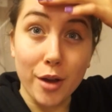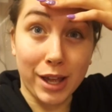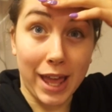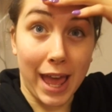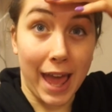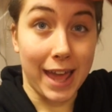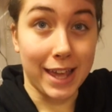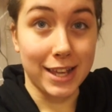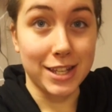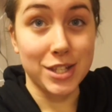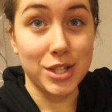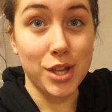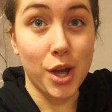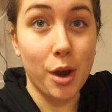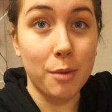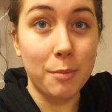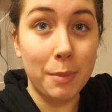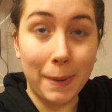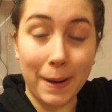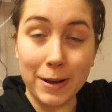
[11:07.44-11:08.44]
Okay, so
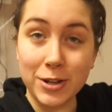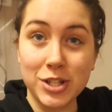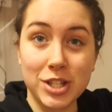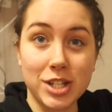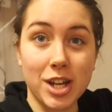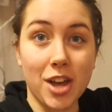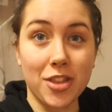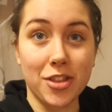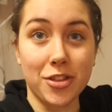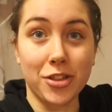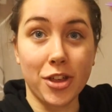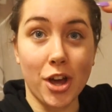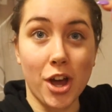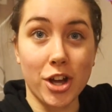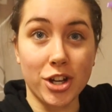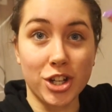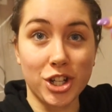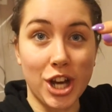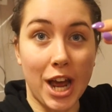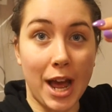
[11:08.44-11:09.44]
I'm about to start the
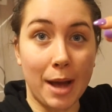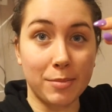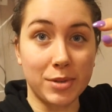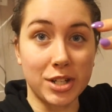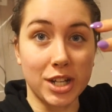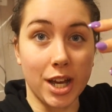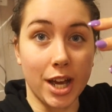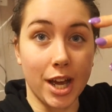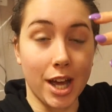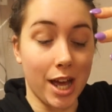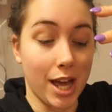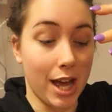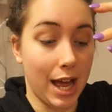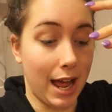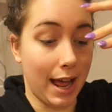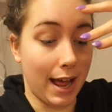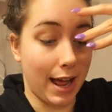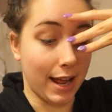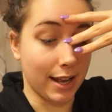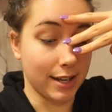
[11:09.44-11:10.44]
third chapter,
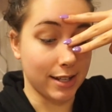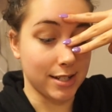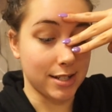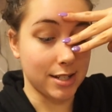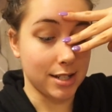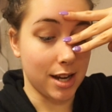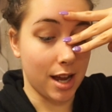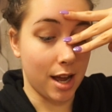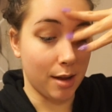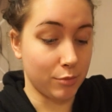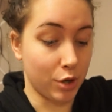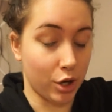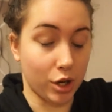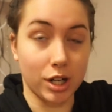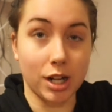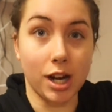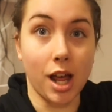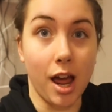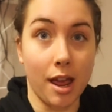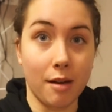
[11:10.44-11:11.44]
and I'm not
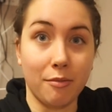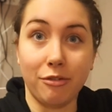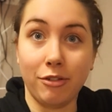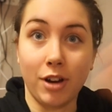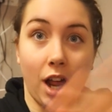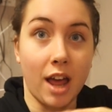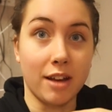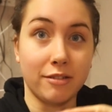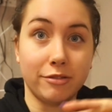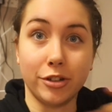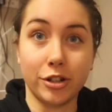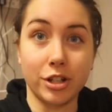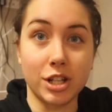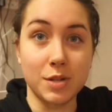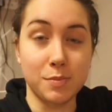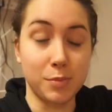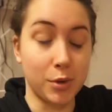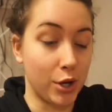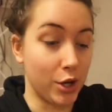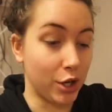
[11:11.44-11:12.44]
gonna lie, I'm flying through
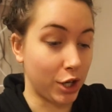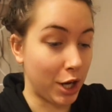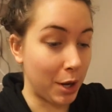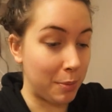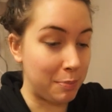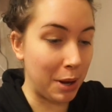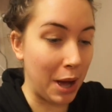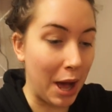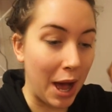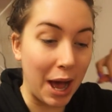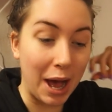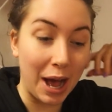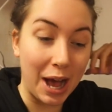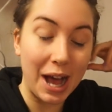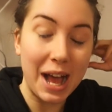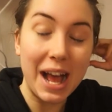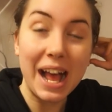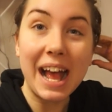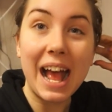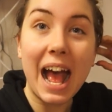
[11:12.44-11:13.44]
this book,
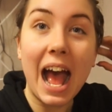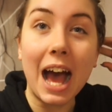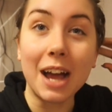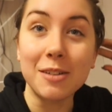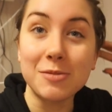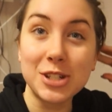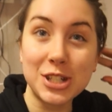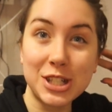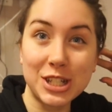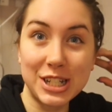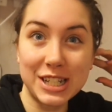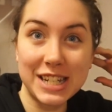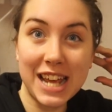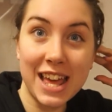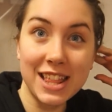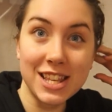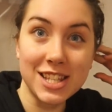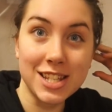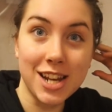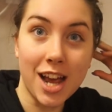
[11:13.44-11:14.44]
but I'm just gonna
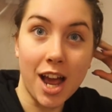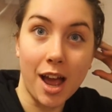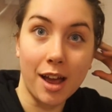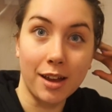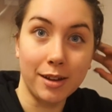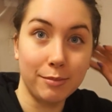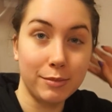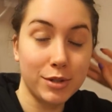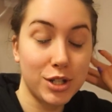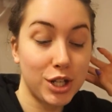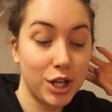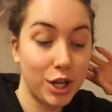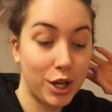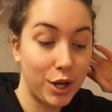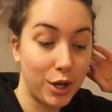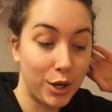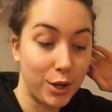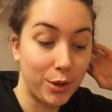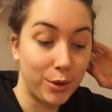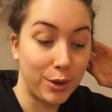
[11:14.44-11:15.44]
take this time
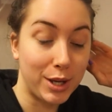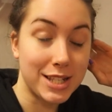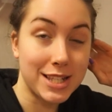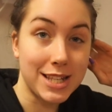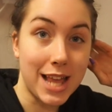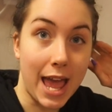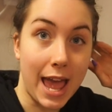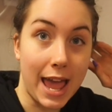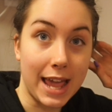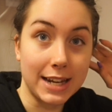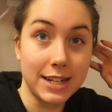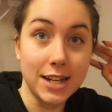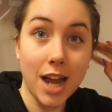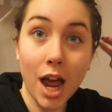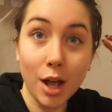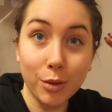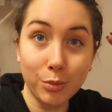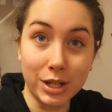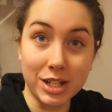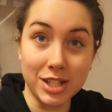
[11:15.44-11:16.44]
to say,
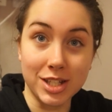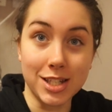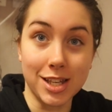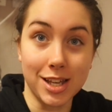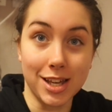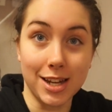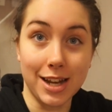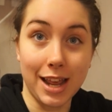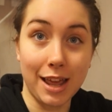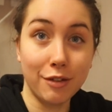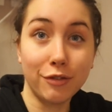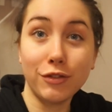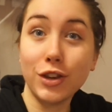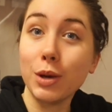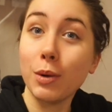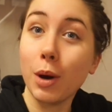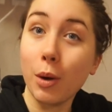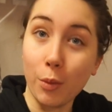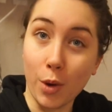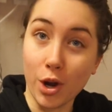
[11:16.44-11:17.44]
Nile Wilson, if
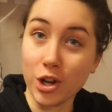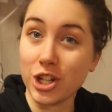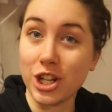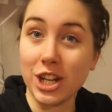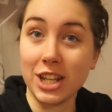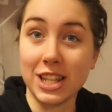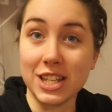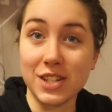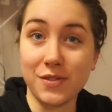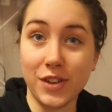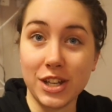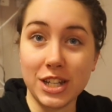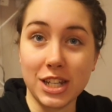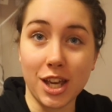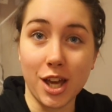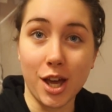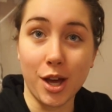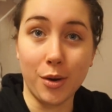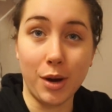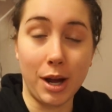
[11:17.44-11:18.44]
you are watching this
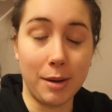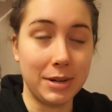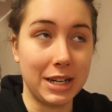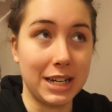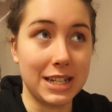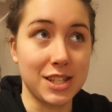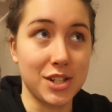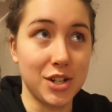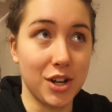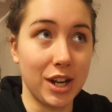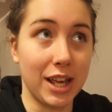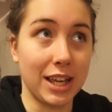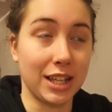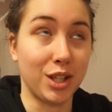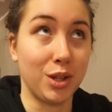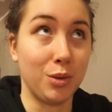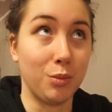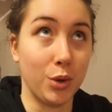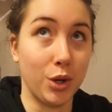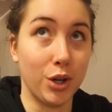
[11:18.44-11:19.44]
video, I mean, it's not
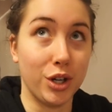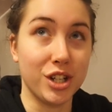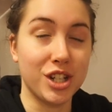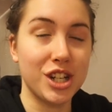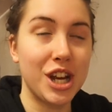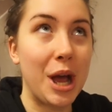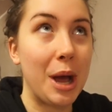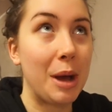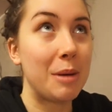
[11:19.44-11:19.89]
like you would,